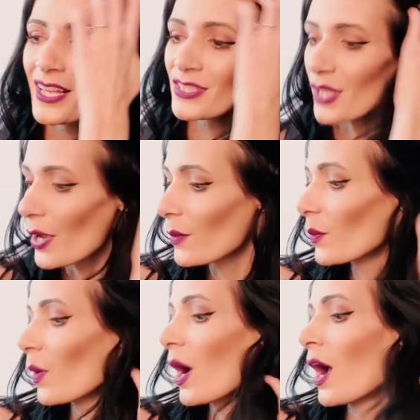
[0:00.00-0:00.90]

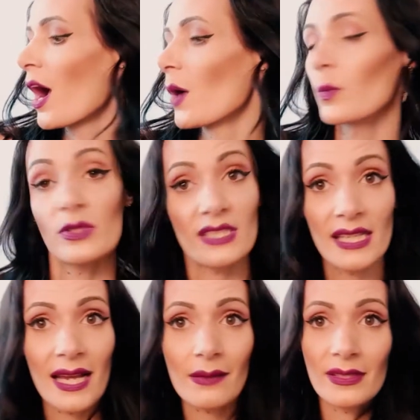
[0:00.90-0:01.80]
So we'll
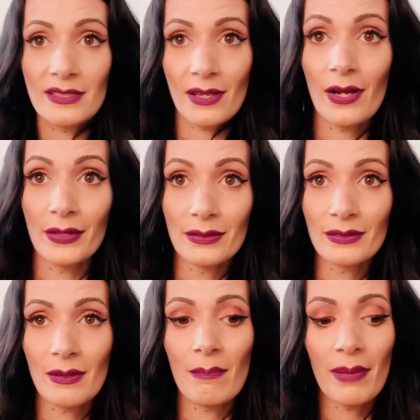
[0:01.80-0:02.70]
see how this
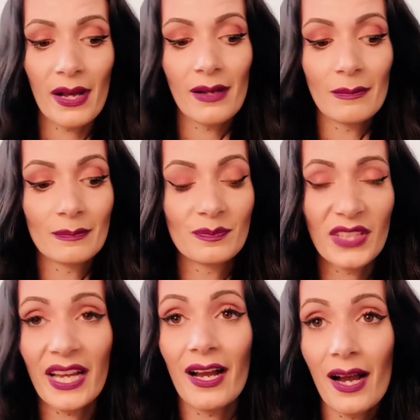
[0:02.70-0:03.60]
goes, but
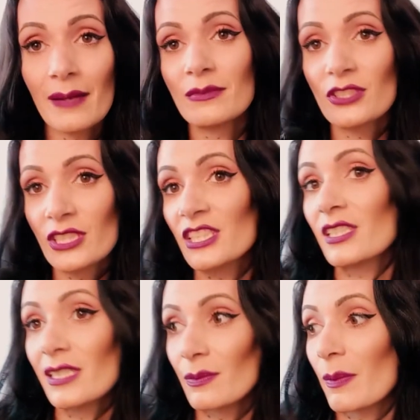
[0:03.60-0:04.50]
yeah, I'm
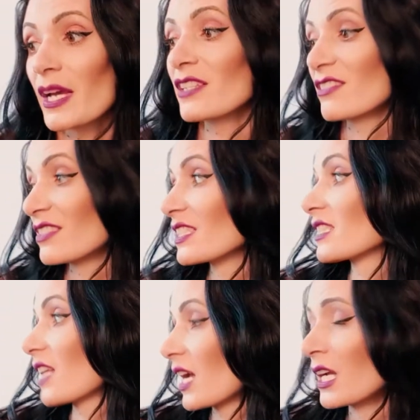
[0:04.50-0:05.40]
traditionally the person
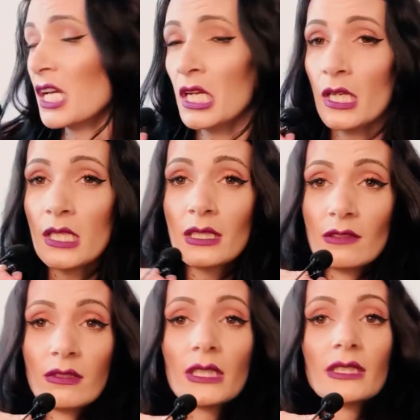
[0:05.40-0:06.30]
that's like,
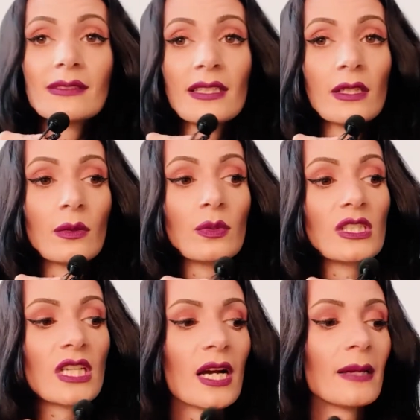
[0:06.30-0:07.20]
it's freezing all
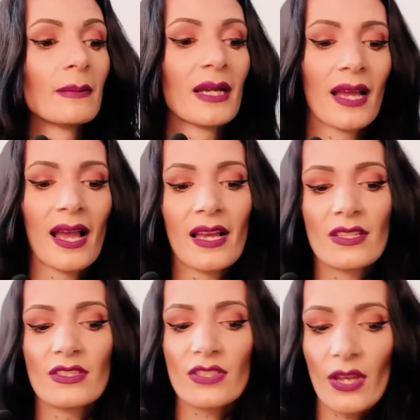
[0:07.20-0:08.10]
the time.
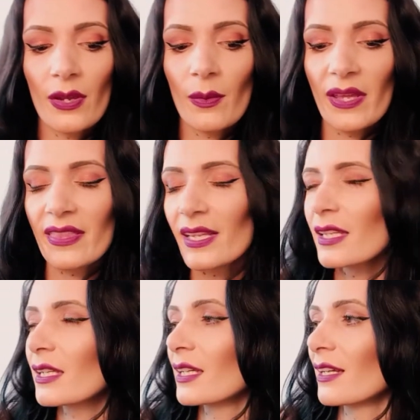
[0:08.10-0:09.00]
So I
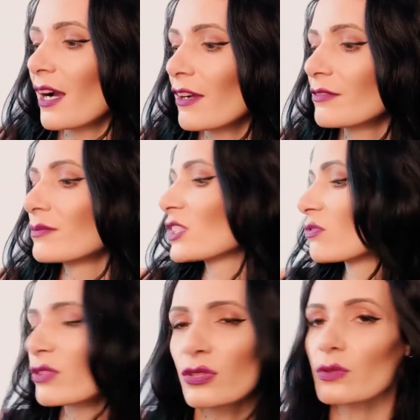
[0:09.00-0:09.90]
think I
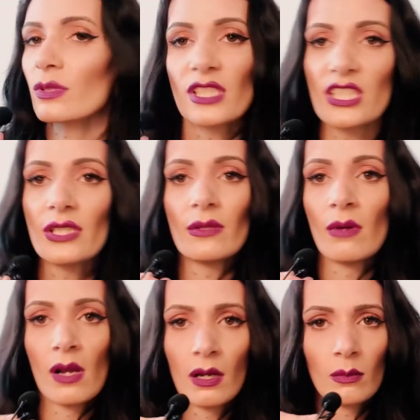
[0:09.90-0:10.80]
just resorted to,
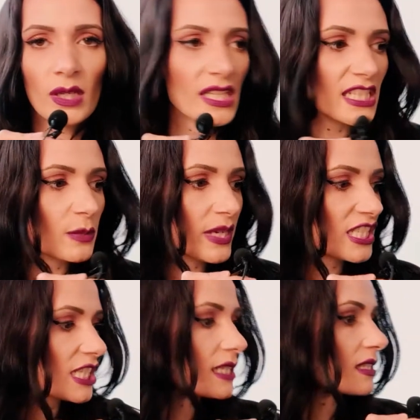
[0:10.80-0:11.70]
well, I need to wear
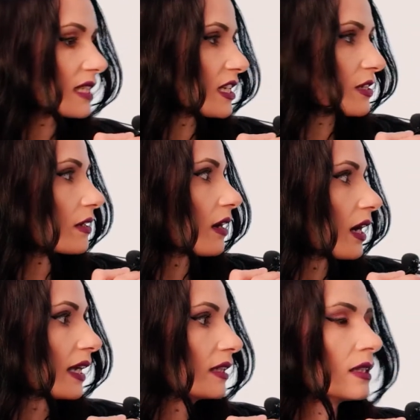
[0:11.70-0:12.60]
jeans then, don't
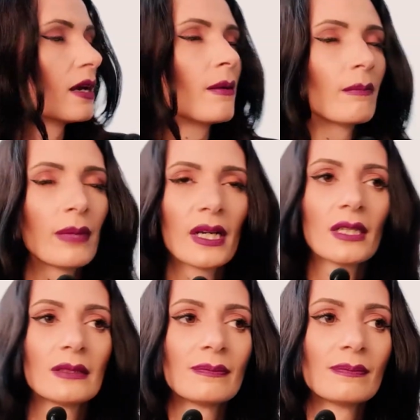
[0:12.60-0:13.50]
I?
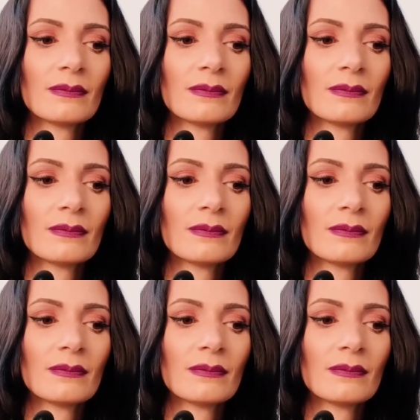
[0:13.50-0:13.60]
But